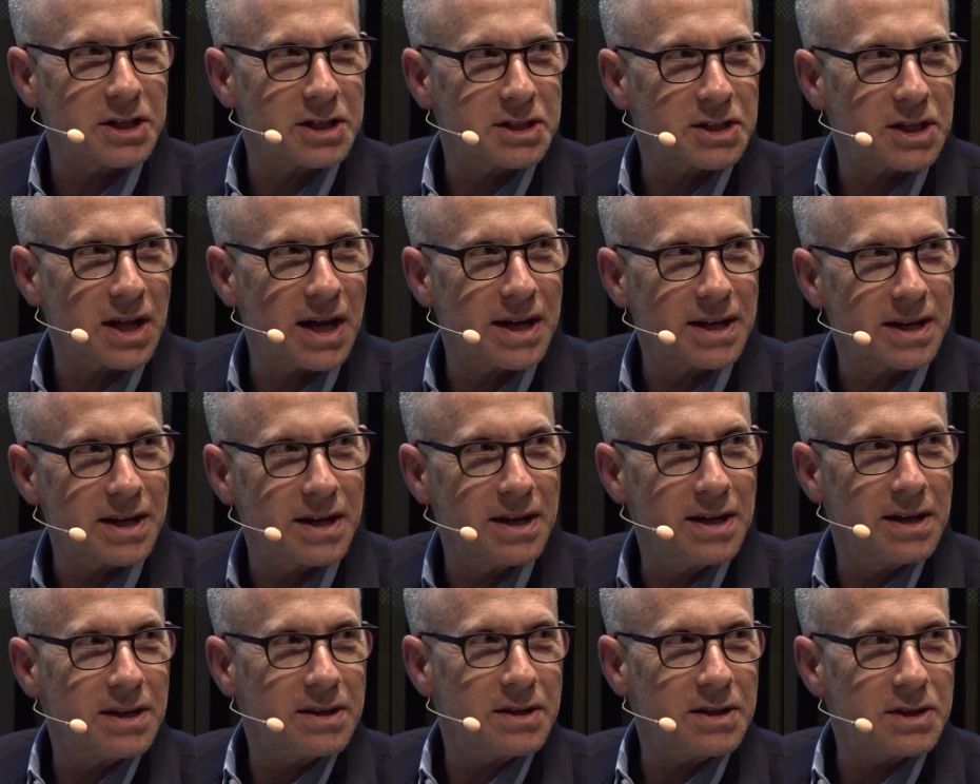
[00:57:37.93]
It's like
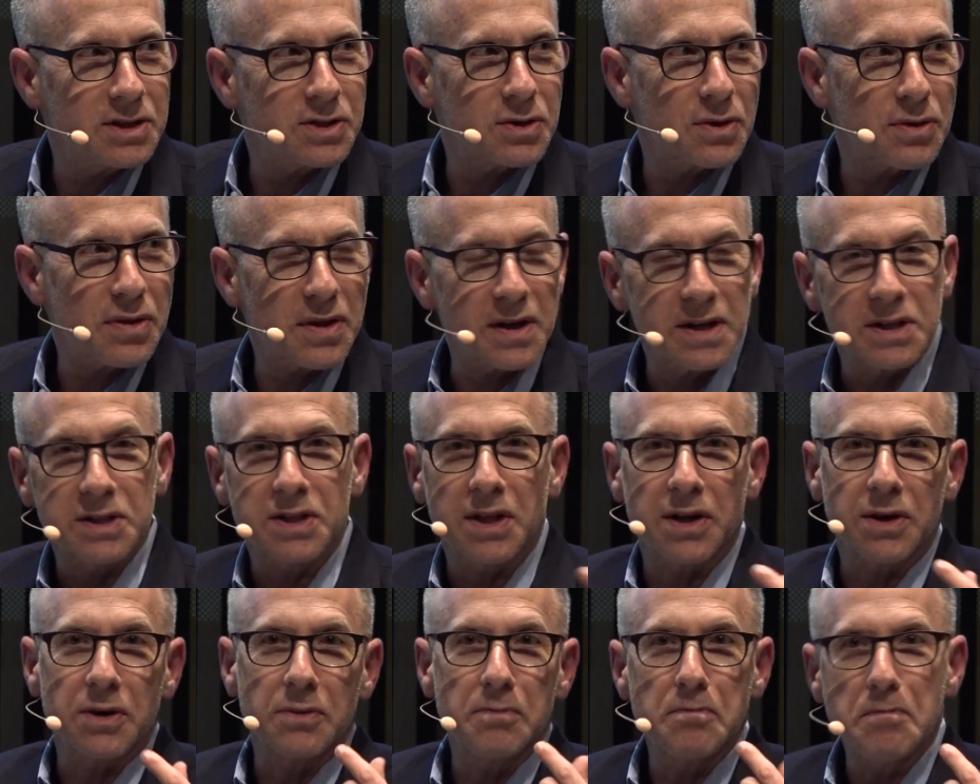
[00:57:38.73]
these are things
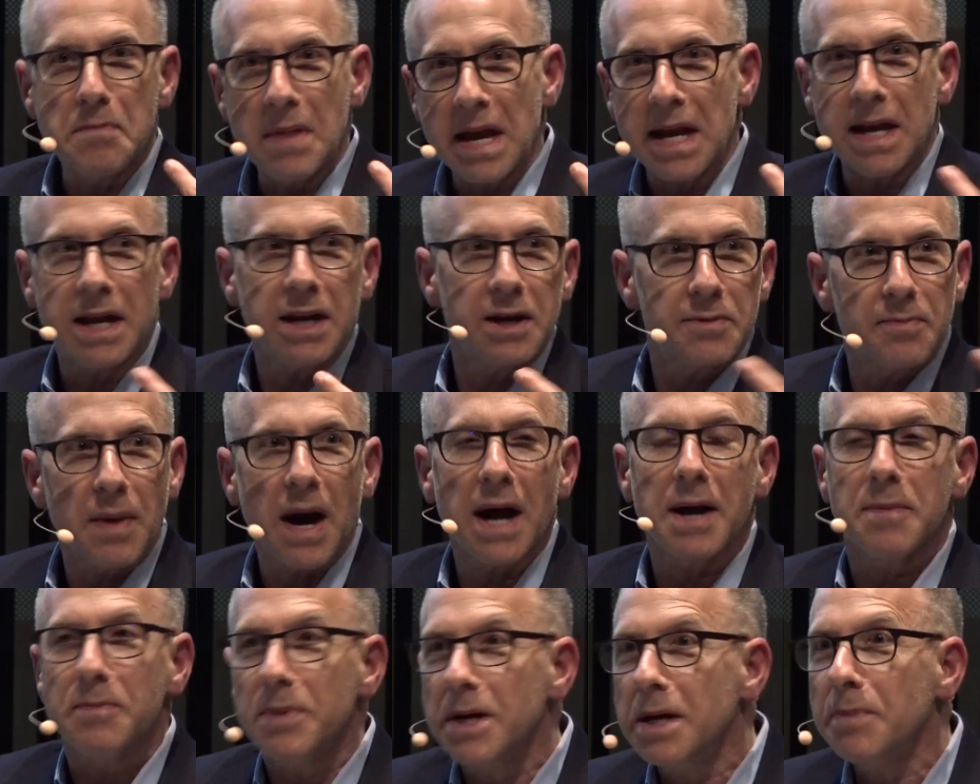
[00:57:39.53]
that are made
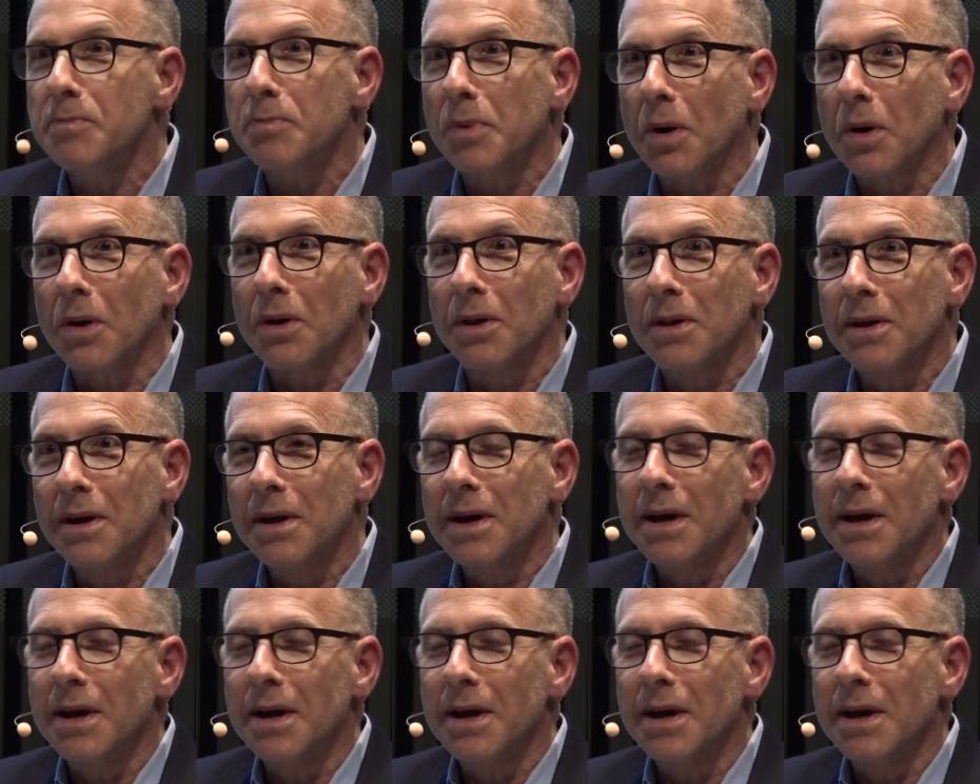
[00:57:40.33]
by people,